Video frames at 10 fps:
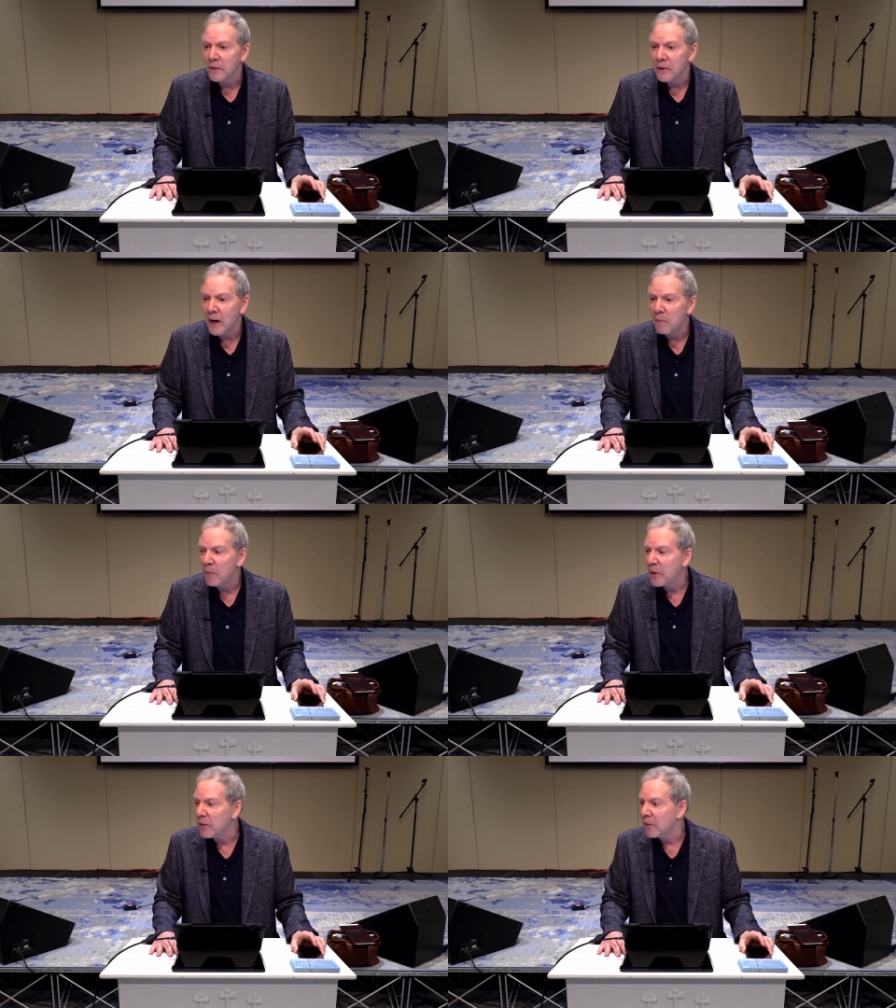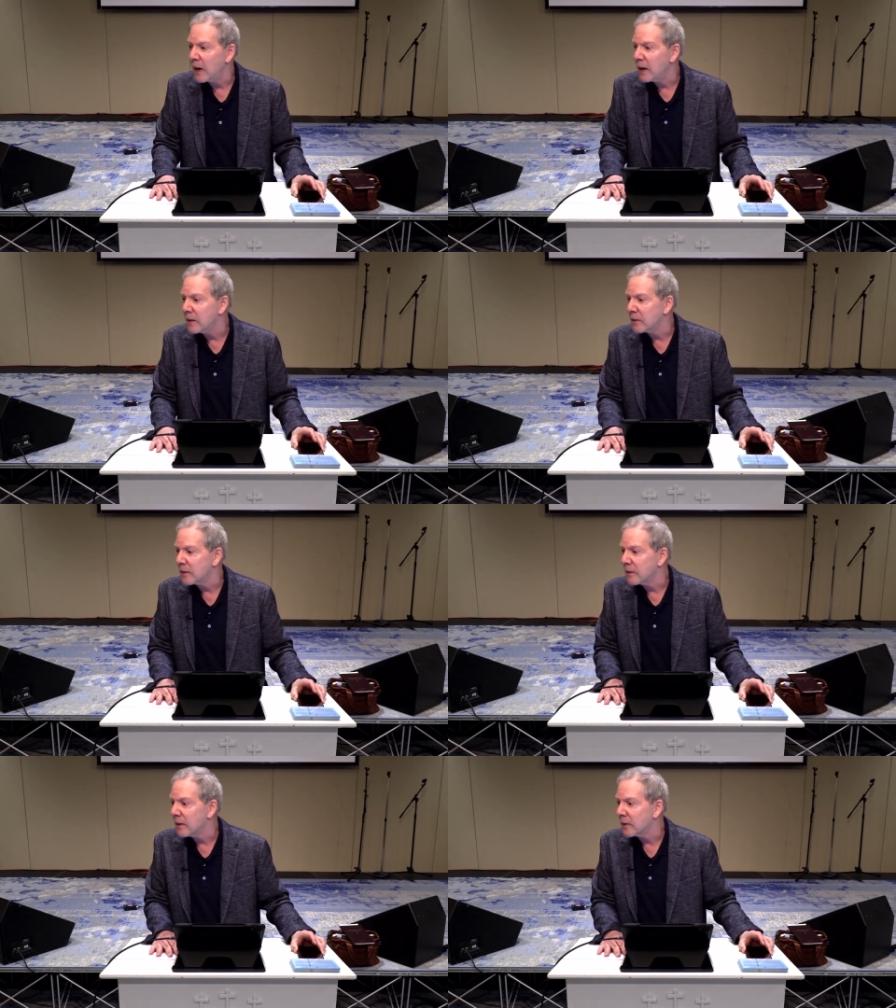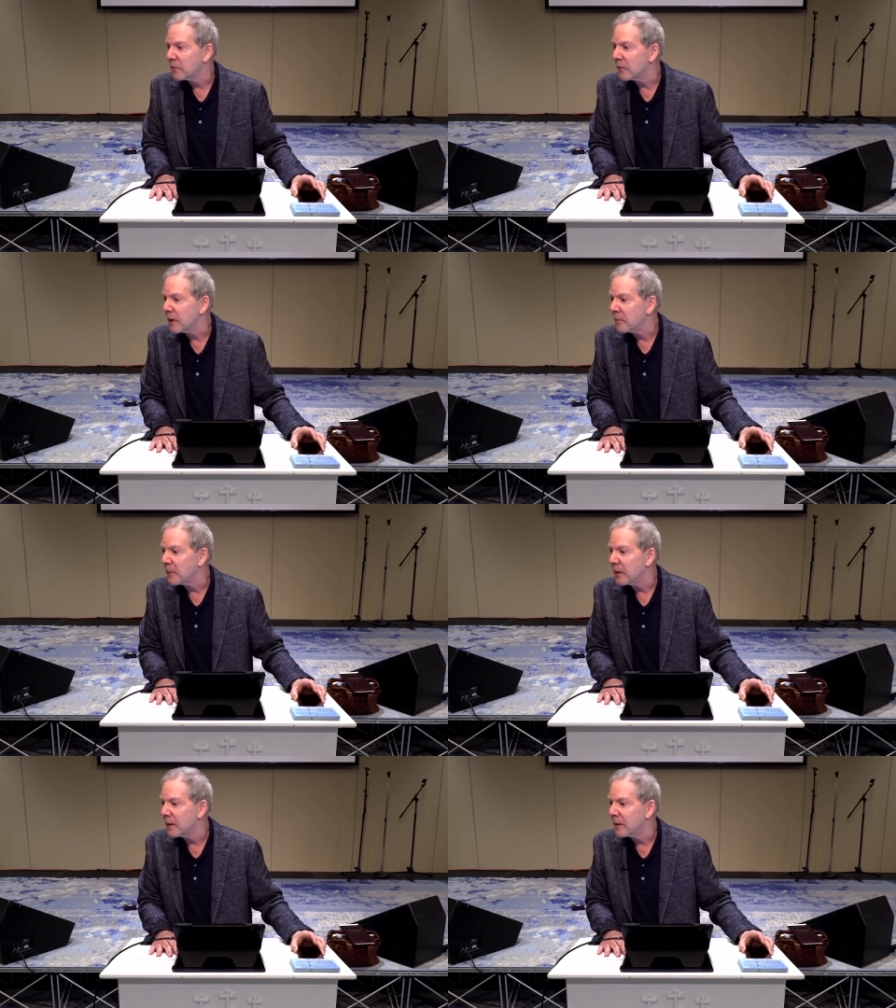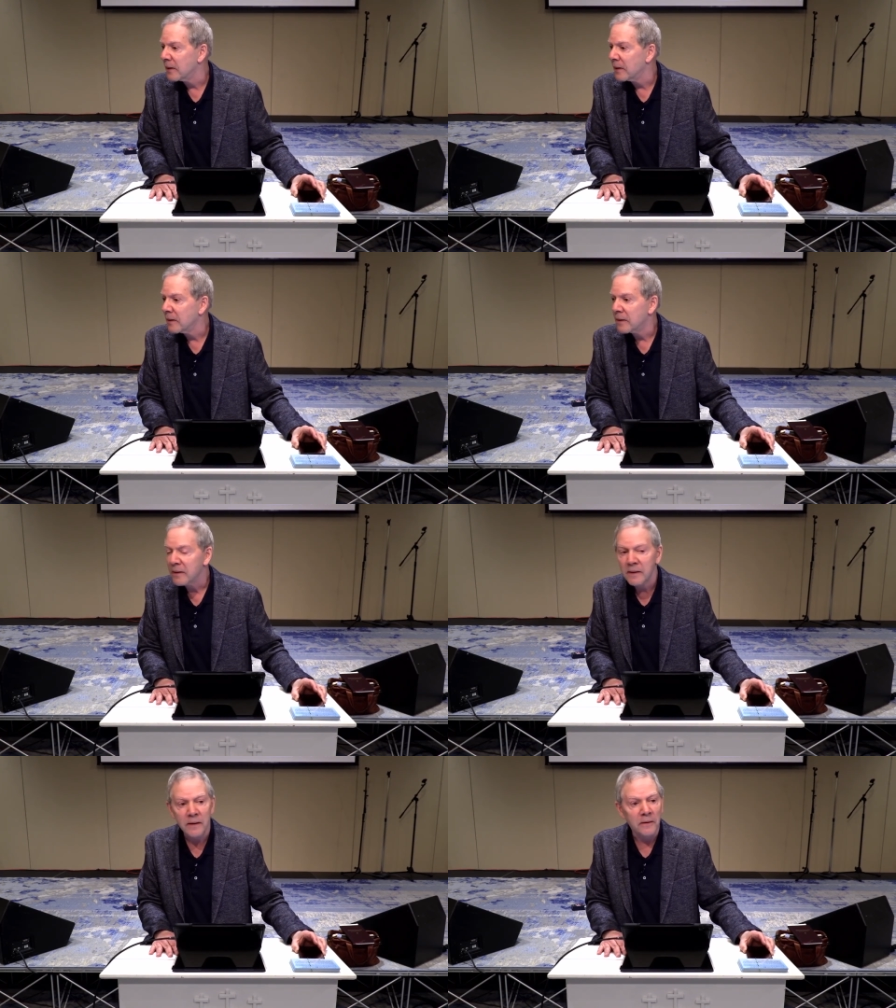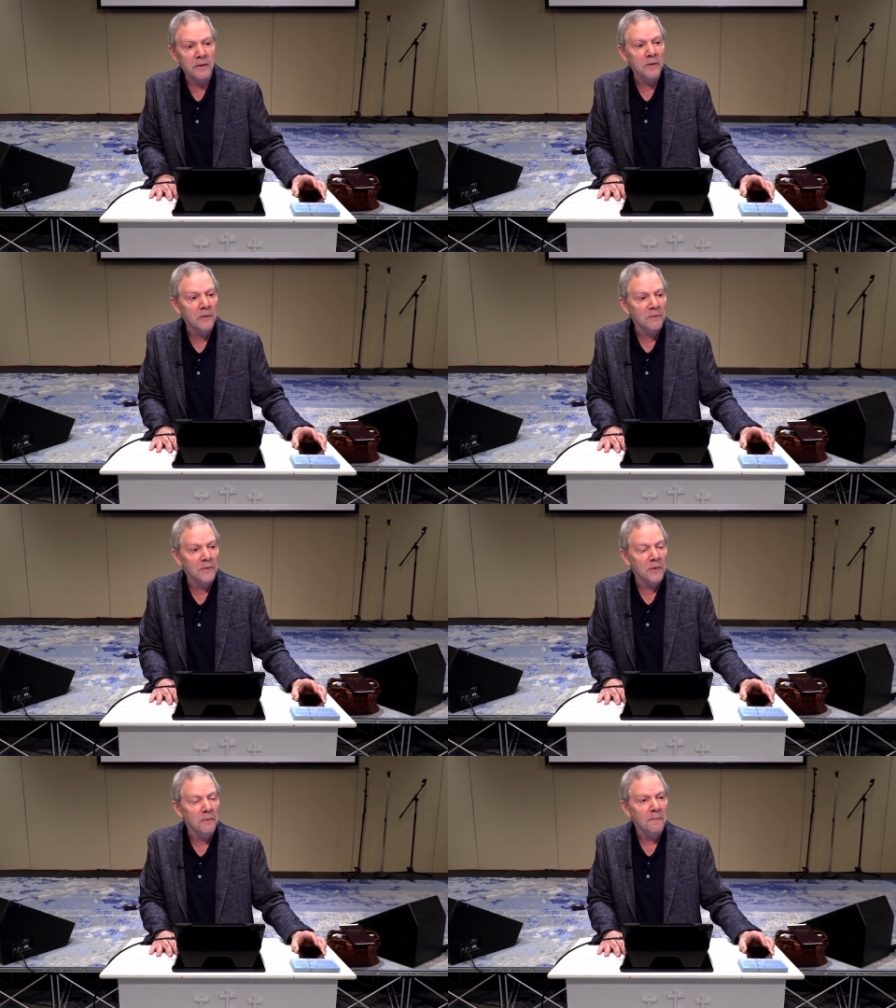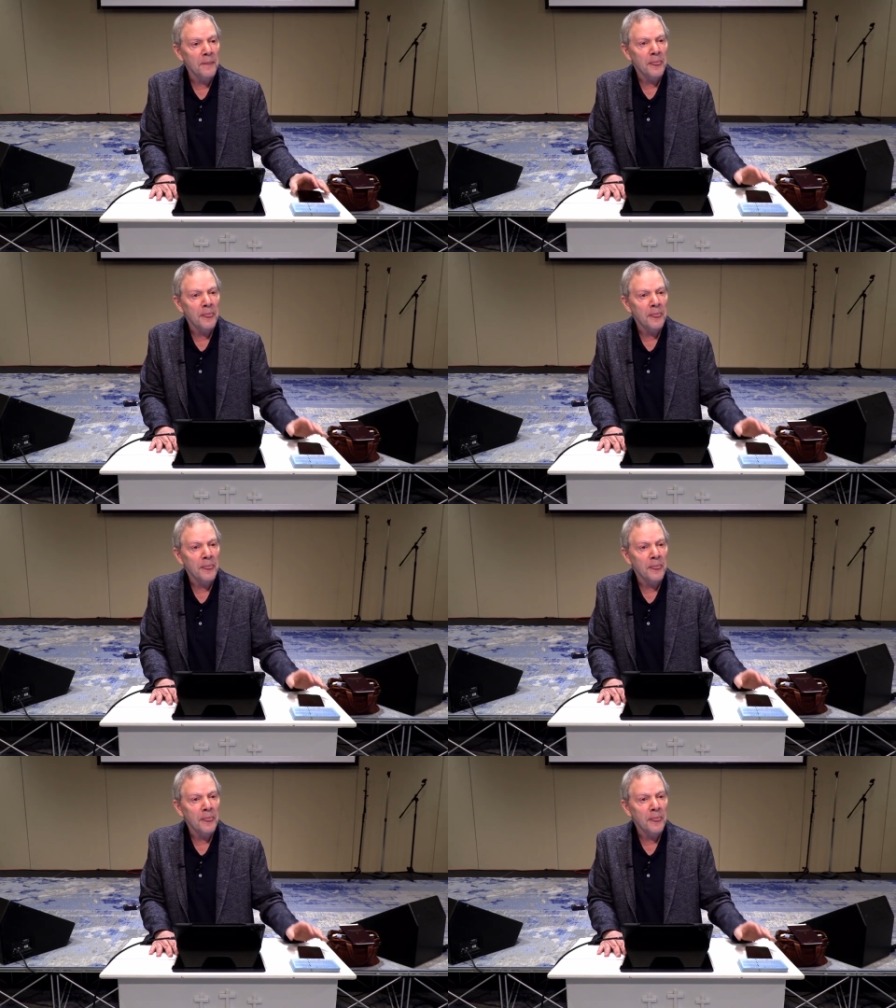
Time will be your agent, not your enemy. It'll serve you.